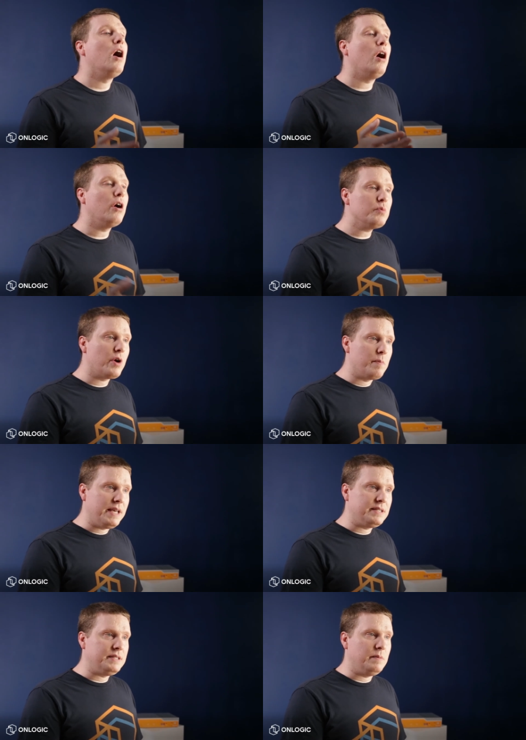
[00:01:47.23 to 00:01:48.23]

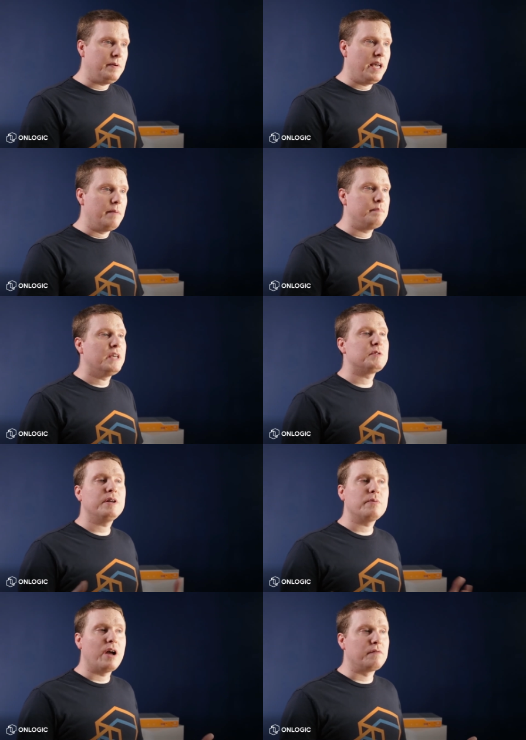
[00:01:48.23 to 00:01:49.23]
Hardware-based TPM has
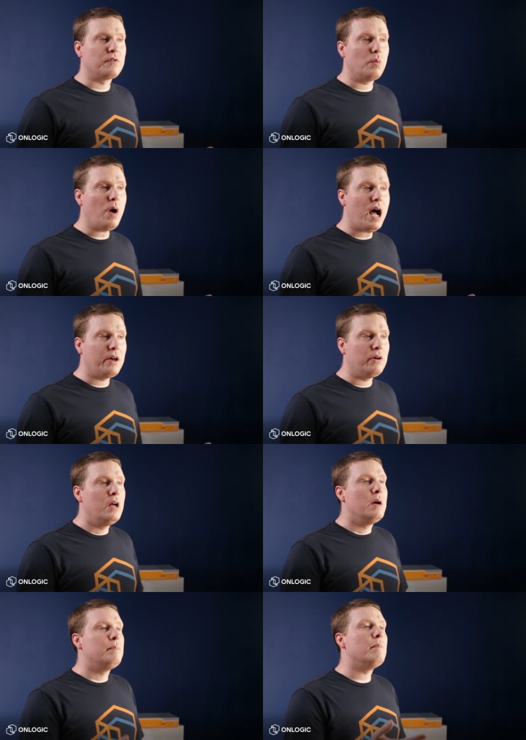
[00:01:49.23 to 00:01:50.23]
been around for a while,
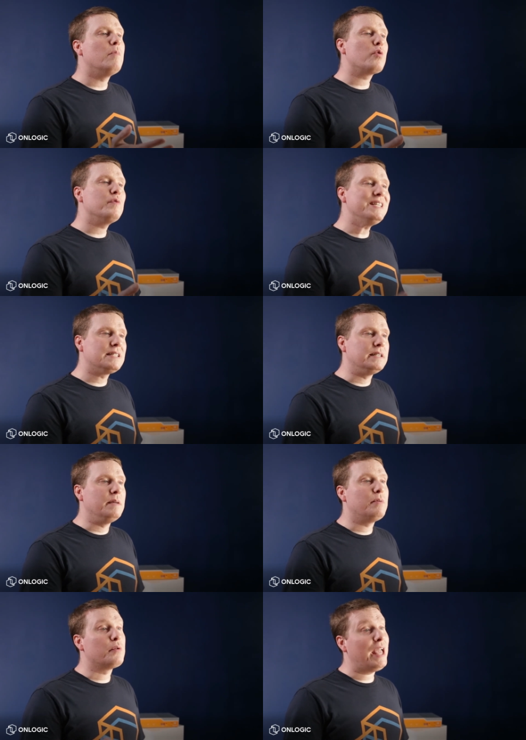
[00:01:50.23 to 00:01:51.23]
but more
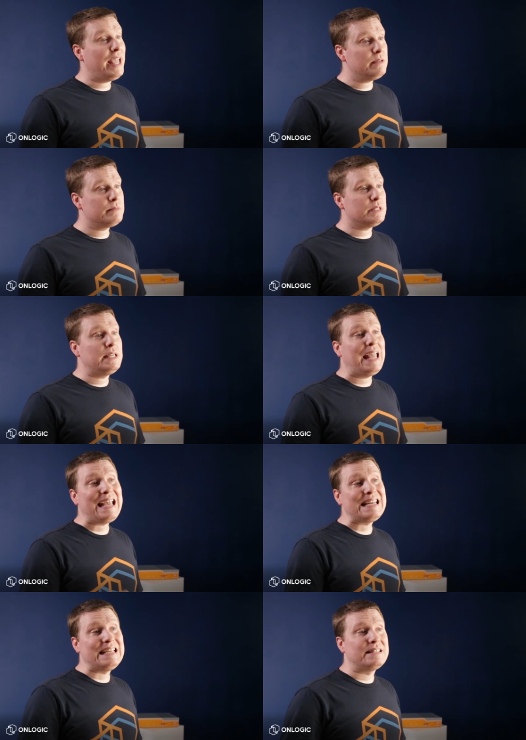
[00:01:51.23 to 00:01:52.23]
recently both AMD
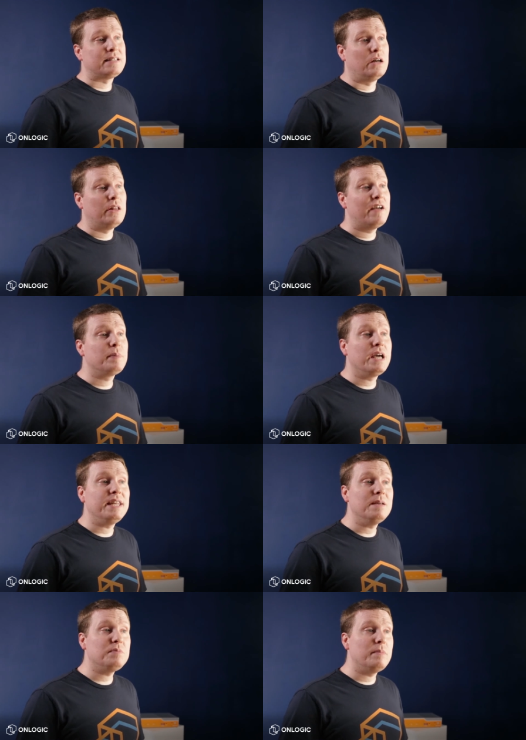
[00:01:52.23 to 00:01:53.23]
and Intel have
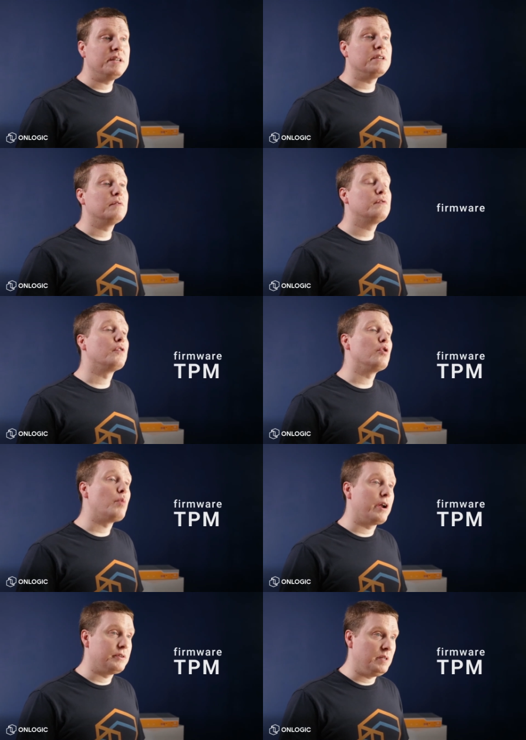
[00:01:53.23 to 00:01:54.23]
begun implementing
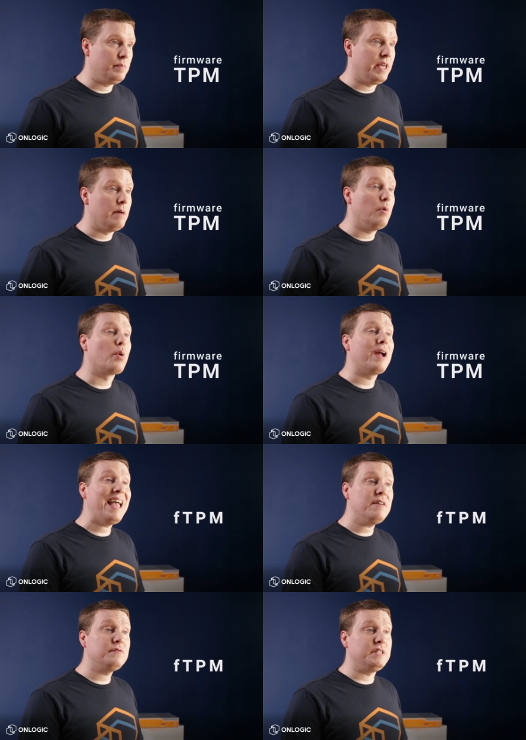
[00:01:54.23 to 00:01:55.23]
firmware TPM or
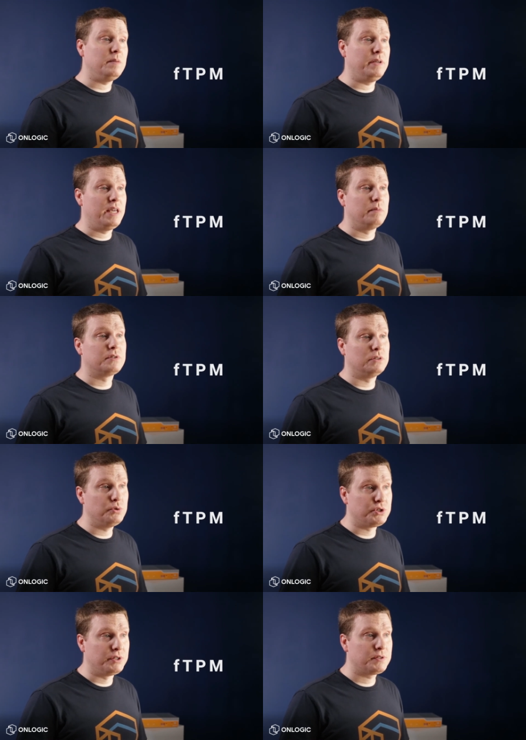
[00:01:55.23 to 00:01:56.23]
FTPM
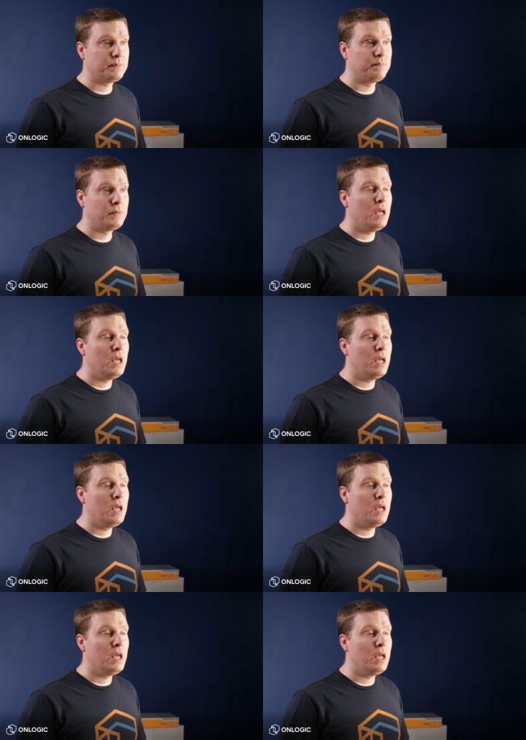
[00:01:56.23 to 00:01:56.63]
solutions.